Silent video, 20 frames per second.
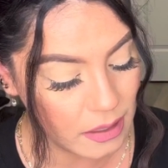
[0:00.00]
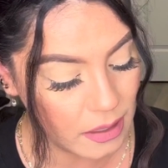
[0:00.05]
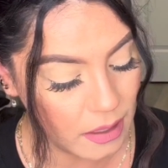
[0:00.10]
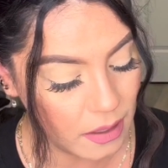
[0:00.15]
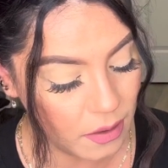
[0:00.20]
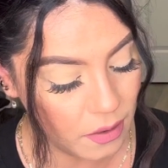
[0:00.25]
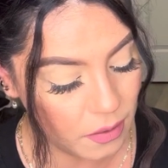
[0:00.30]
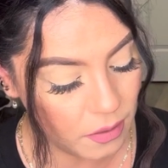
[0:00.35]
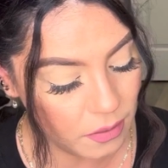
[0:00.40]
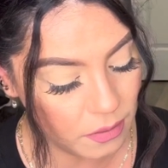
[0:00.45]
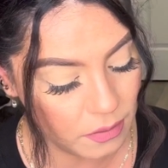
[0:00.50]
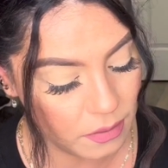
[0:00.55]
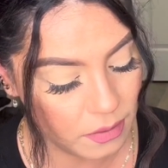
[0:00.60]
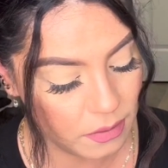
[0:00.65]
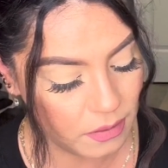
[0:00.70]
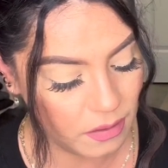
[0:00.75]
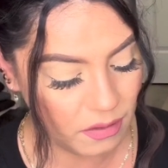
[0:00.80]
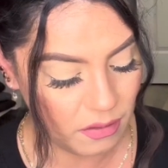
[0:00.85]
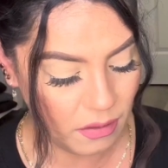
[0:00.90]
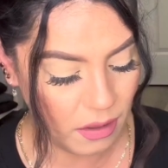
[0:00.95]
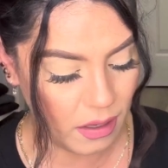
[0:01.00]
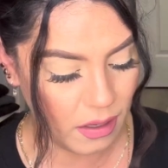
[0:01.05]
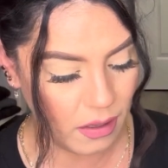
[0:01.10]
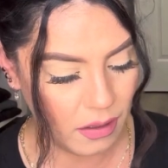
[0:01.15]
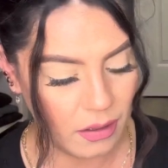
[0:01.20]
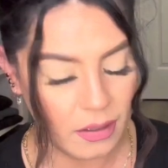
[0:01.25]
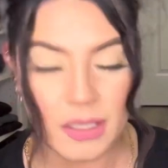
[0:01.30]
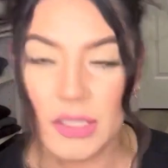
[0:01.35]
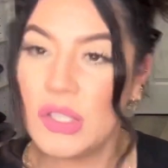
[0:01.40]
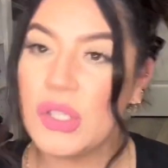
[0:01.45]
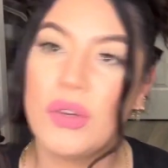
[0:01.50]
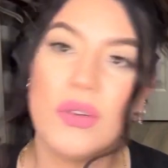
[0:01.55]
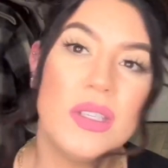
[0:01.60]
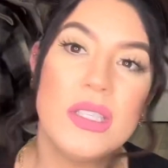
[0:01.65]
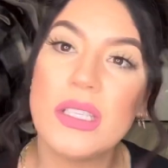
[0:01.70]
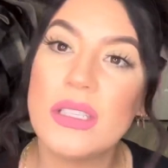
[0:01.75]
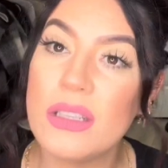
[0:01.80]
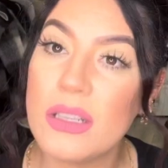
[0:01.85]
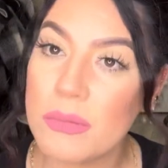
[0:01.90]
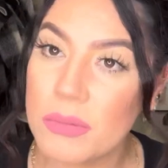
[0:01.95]
Oh, okay. So it's
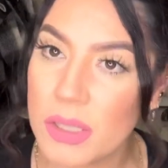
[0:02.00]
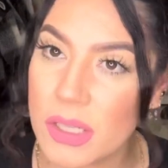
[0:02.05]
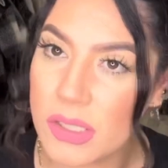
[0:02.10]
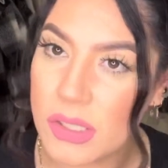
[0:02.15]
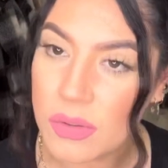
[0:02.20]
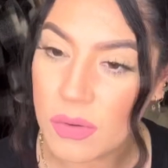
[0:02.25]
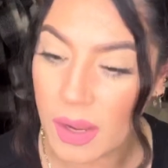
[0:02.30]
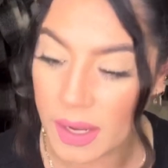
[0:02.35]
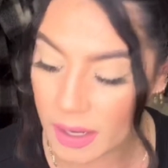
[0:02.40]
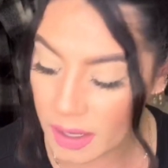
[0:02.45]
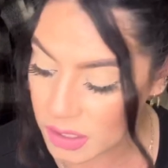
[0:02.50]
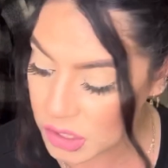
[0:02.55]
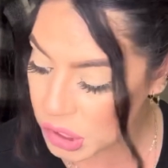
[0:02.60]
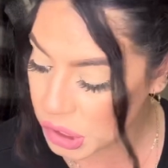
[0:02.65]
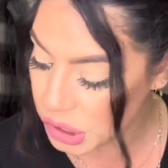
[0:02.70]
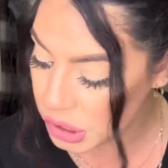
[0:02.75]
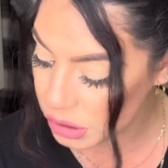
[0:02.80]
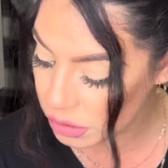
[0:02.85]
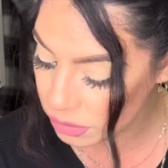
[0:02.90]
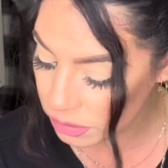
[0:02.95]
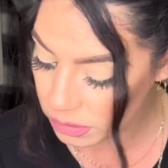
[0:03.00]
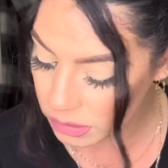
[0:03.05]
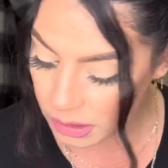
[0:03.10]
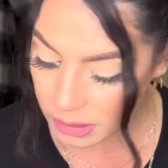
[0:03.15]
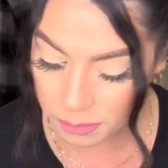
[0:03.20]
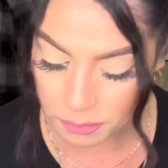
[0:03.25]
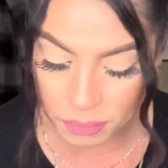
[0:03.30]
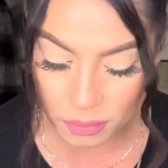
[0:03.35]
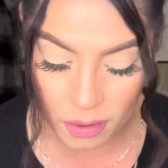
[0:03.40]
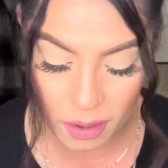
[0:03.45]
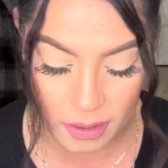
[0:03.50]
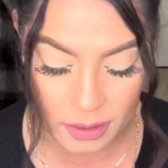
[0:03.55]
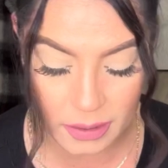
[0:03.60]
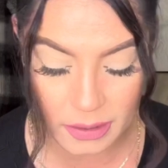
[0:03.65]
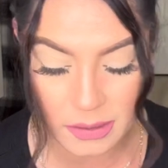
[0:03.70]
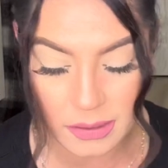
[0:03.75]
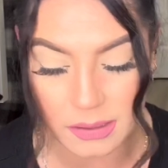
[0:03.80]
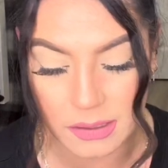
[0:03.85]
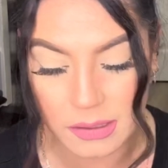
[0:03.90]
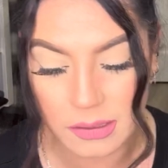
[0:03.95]
a lip gloss. So I got 2 lip
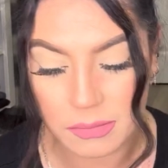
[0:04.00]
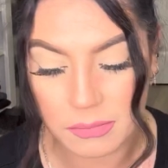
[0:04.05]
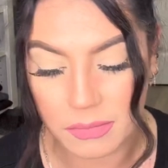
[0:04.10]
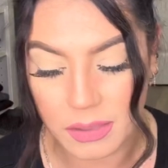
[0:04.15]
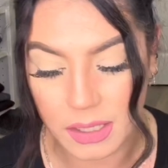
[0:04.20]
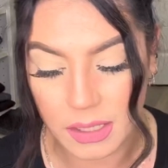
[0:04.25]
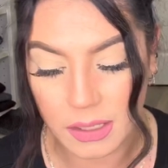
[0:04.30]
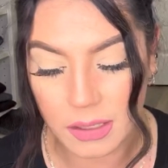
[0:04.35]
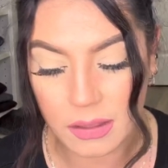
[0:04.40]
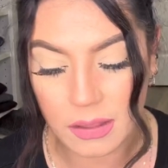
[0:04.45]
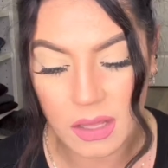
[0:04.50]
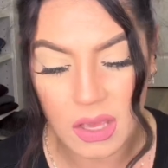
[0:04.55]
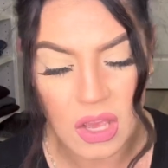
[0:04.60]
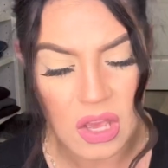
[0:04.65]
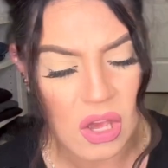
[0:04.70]
products this month.